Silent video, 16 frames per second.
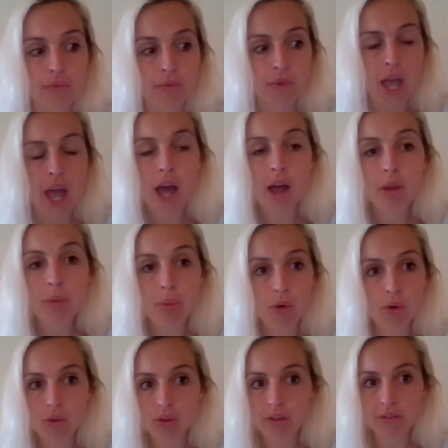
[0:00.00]
help
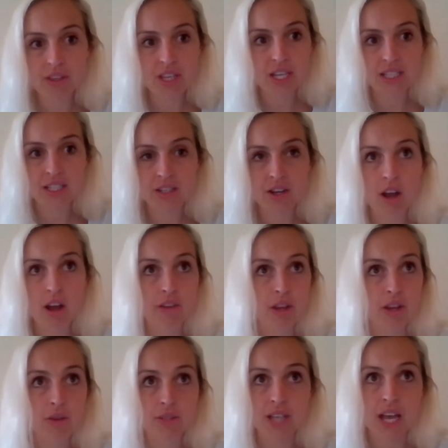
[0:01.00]
all of these
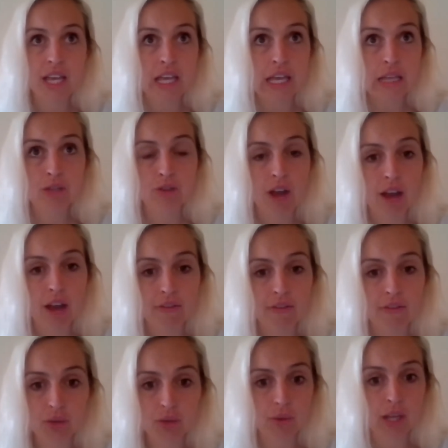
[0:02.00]
scenarios, i.e. driving
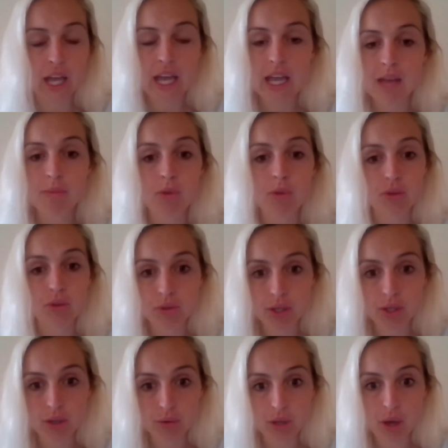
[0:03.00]
to a game or
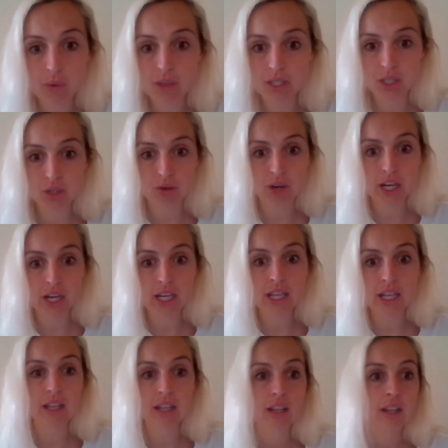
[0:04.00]
going to
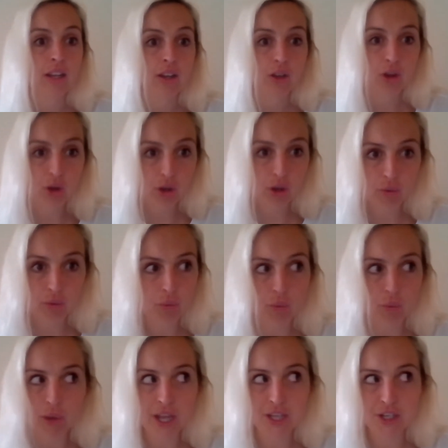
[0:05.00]
training,
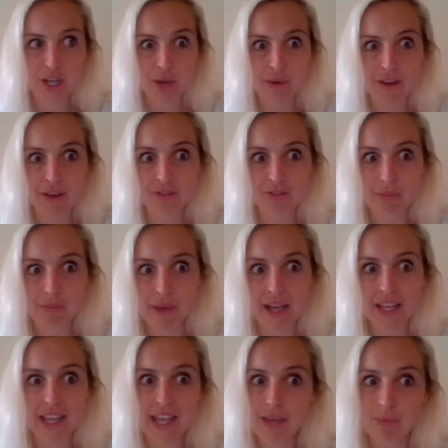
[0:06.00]
where'd you go after a bad
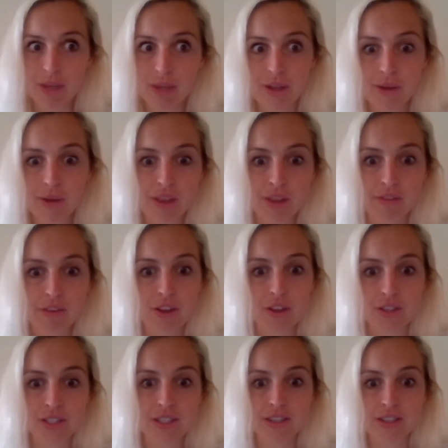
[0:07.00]
game when they've
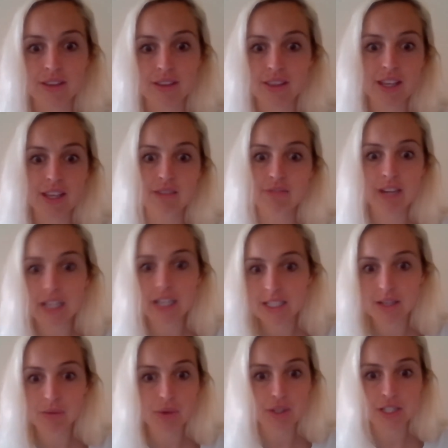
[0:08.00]
lost and they really
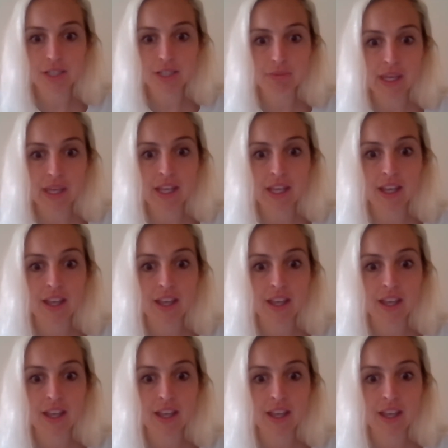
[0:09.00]
don't want to speak,